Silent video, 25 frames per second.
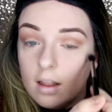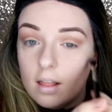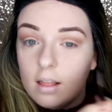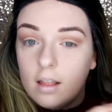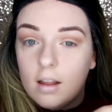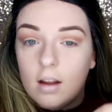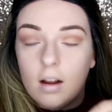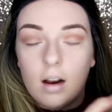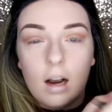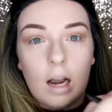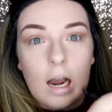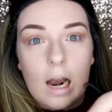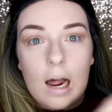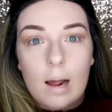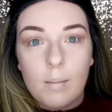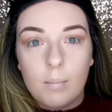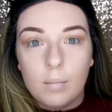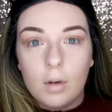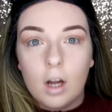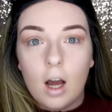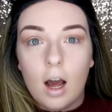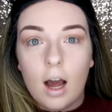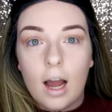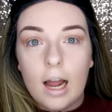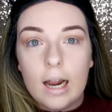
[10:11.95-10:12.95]
the
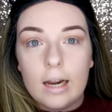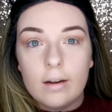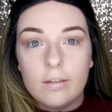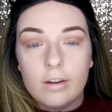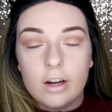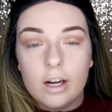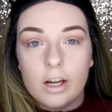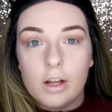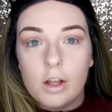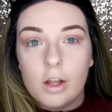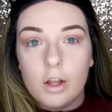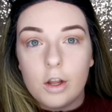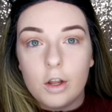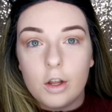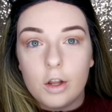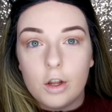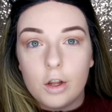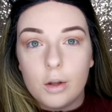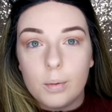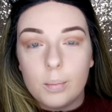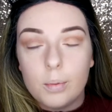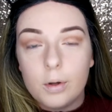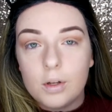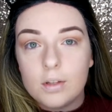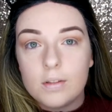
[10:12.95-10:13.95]
glam Caira
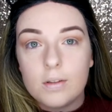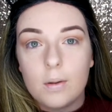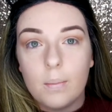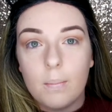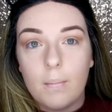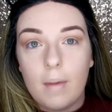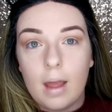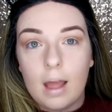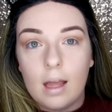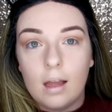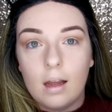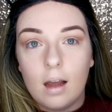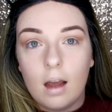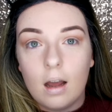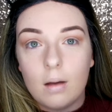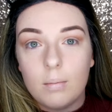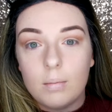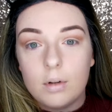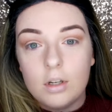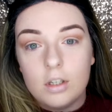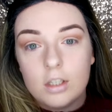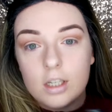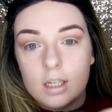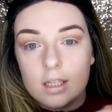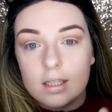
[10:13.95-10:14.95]
who puts on makeup
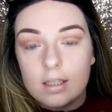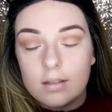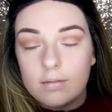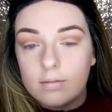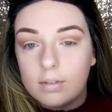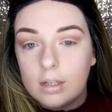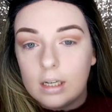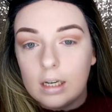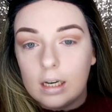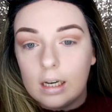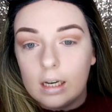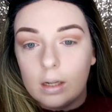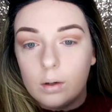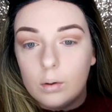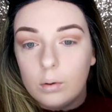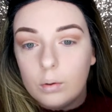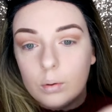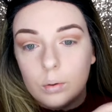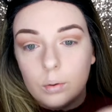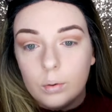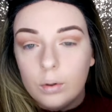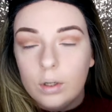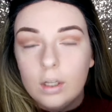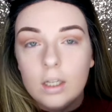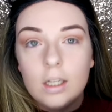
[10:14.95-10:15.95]
and does fun
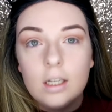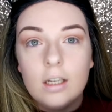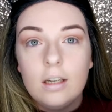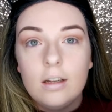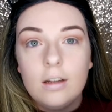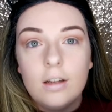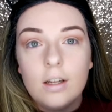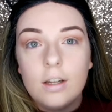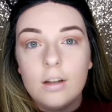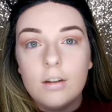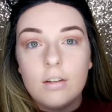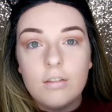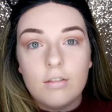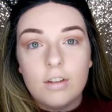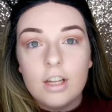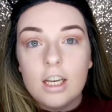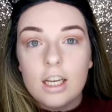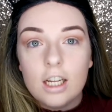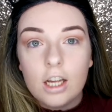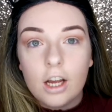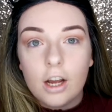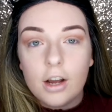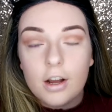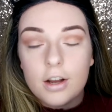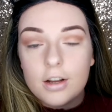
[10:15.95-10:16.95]
little
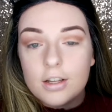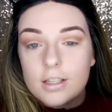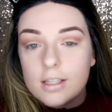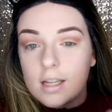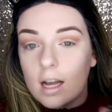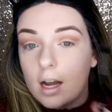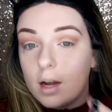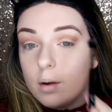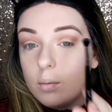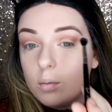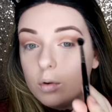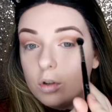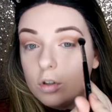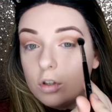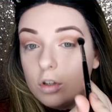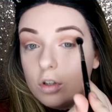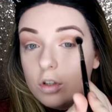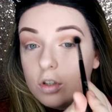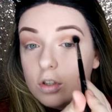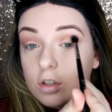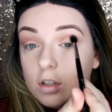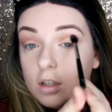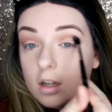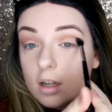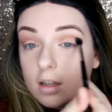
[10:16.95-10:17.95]
videos. I want
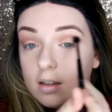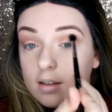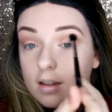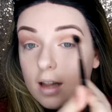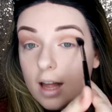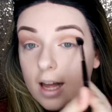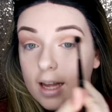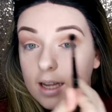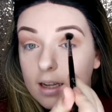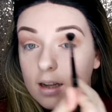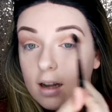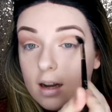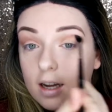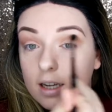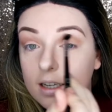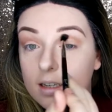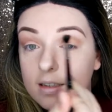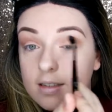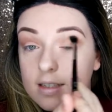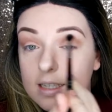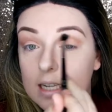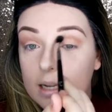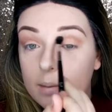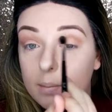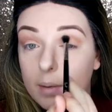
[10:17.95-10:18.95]
you to like kind
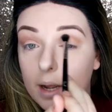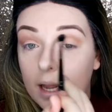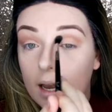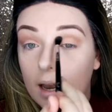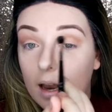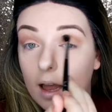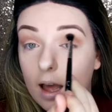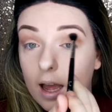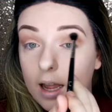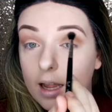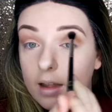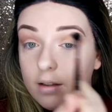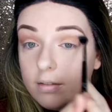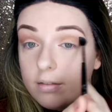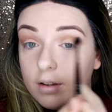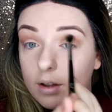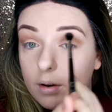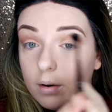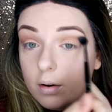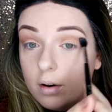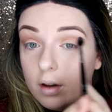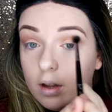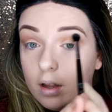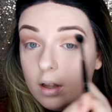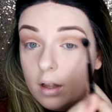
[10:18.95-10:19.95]
of see my life
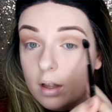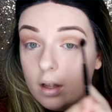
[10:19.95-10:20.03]
and